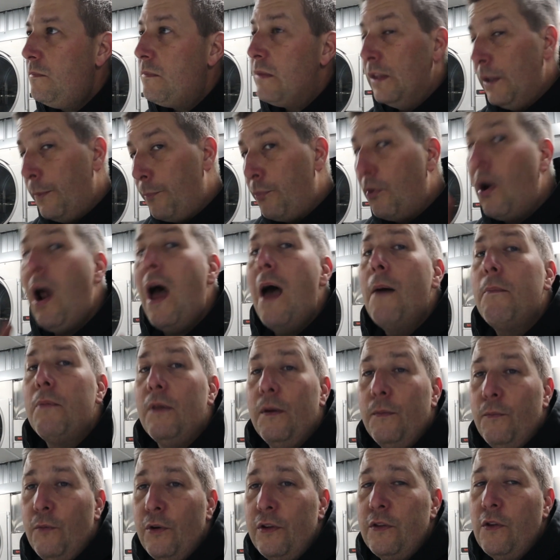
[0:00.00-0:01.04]
The
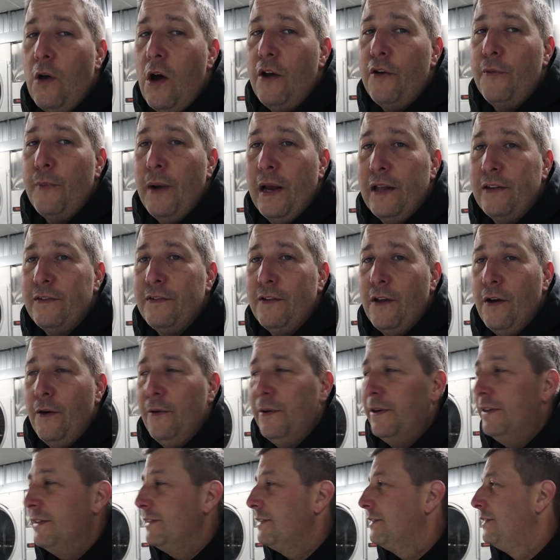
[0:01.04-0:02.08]
problem with laundromats, though,
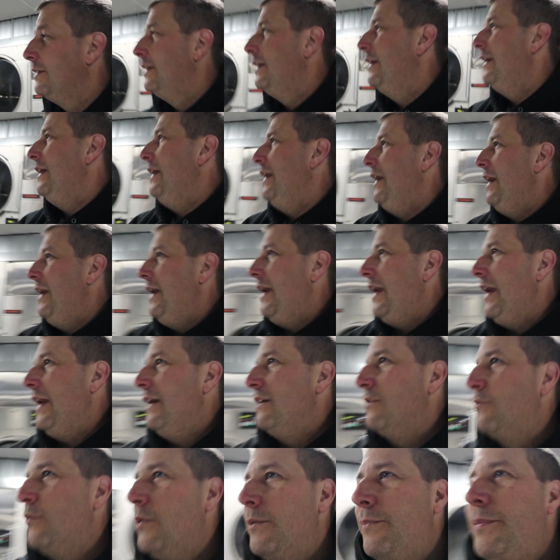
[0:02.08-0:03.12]

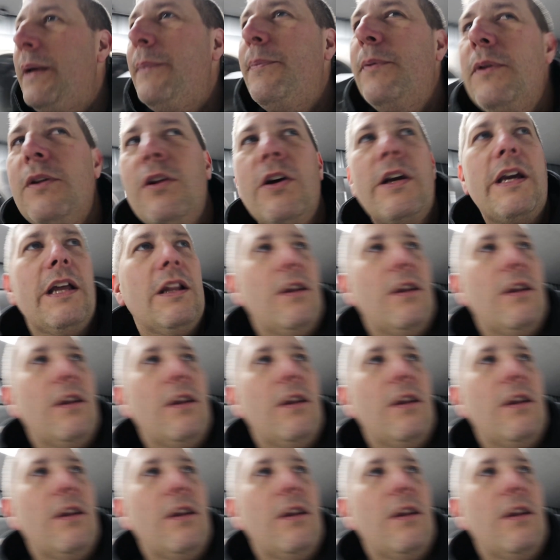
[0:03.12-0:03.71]
is when people look